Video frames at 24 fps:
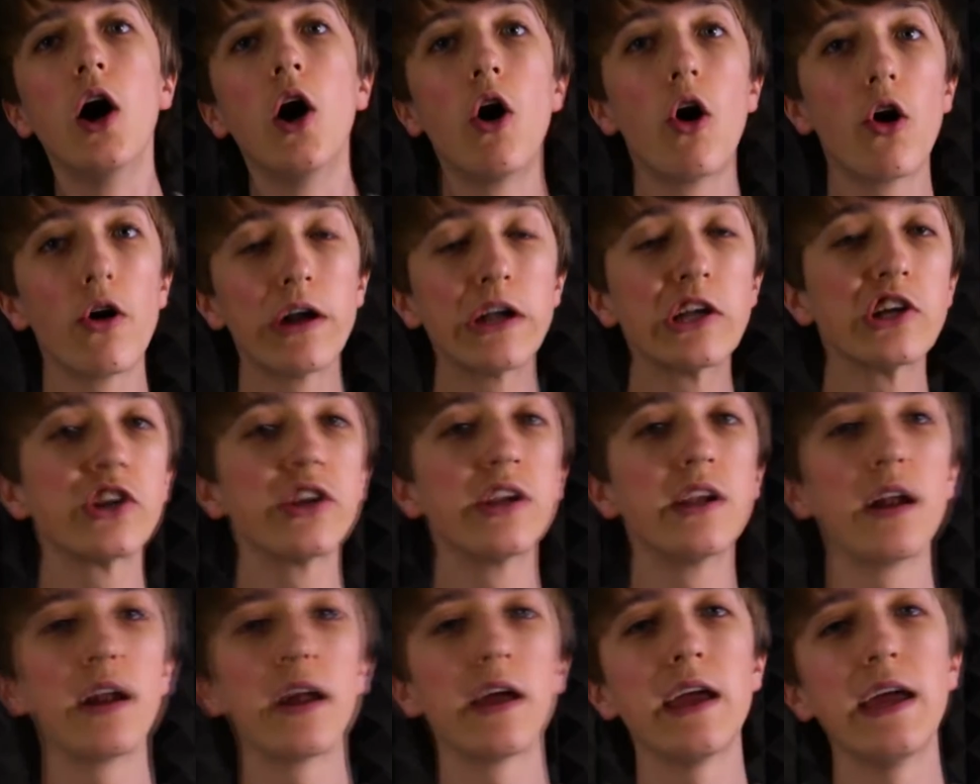
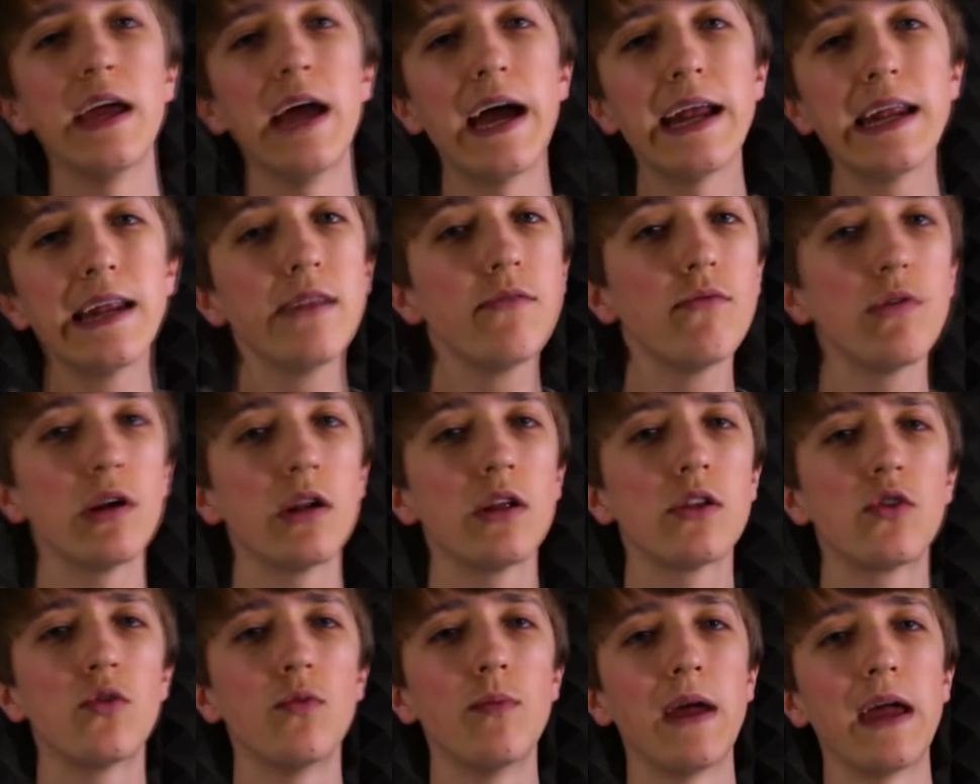Originally I didn't
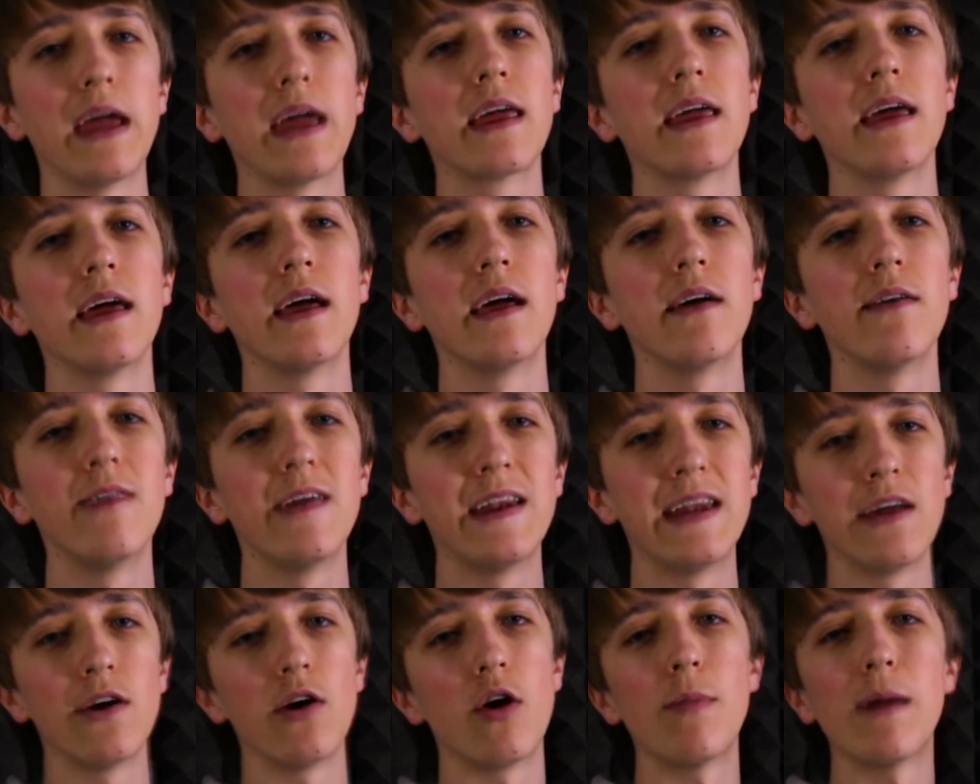want to make a
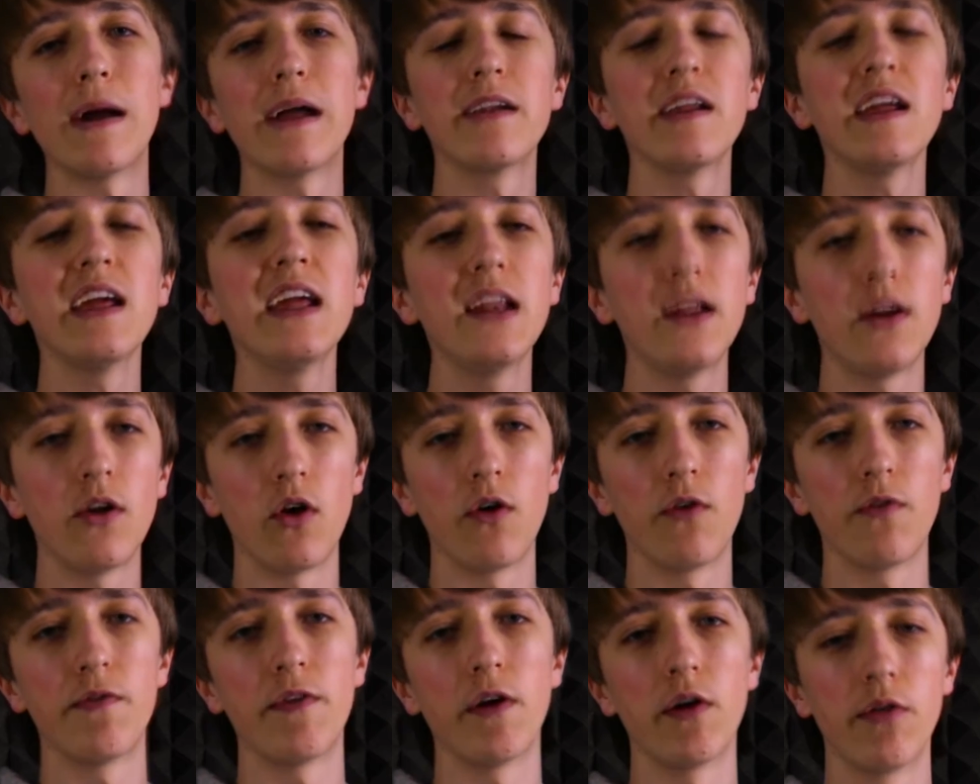video about either
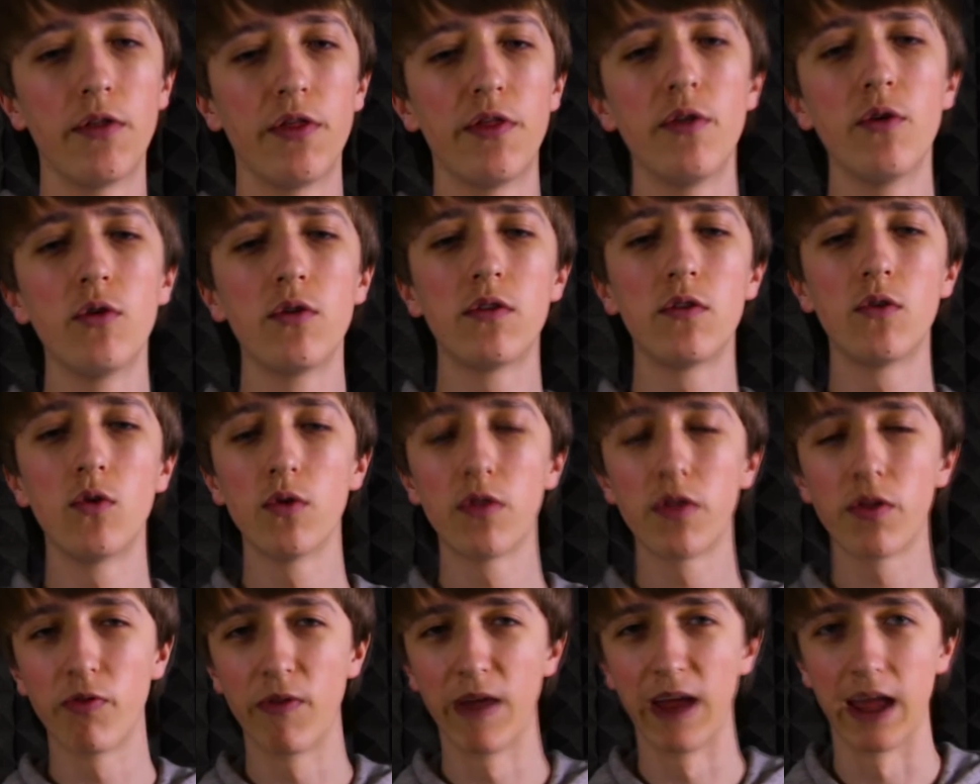of those two
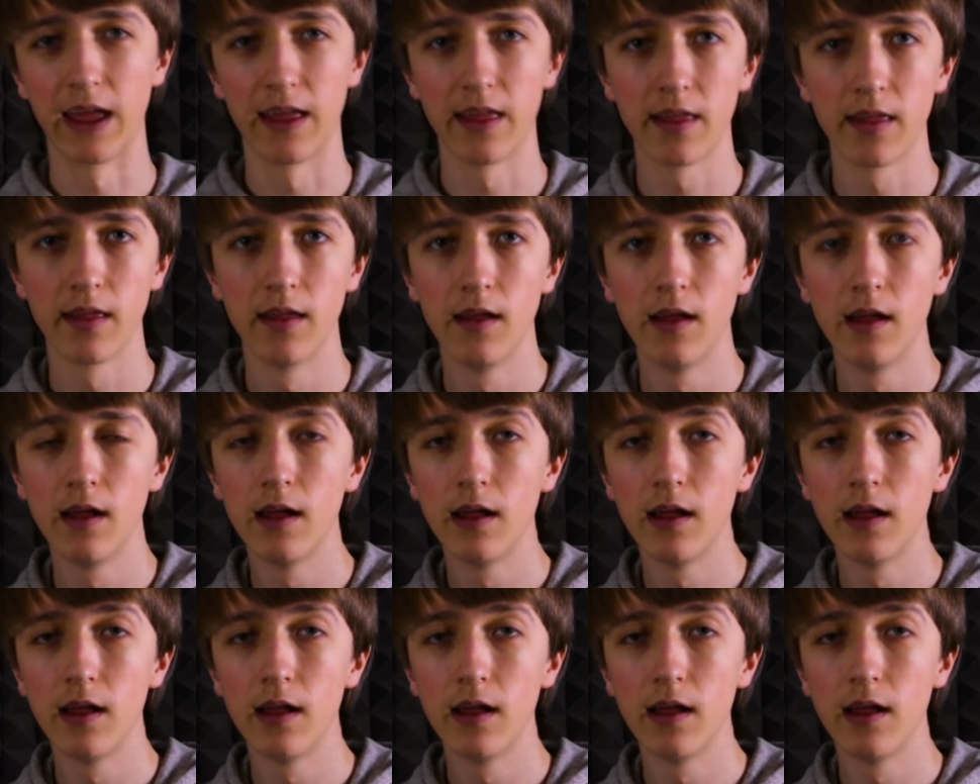things.